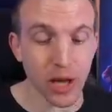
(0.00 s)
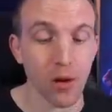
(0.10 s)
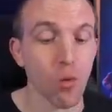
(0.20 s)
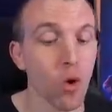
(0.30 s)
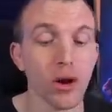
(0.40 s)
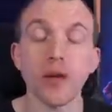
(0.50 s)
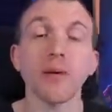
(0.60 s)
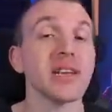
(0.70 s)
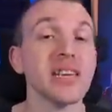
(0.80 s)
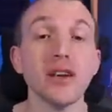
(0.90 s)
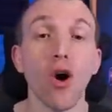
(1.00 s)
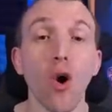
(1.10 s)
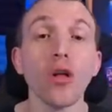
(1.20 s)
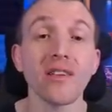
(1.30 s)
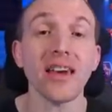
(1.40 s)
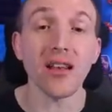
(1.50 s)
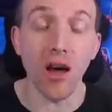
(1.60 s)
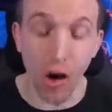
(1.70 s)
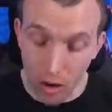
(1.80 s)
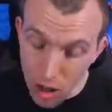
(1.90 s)
that warden ability all day
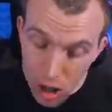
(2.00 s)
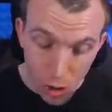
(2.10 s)
long.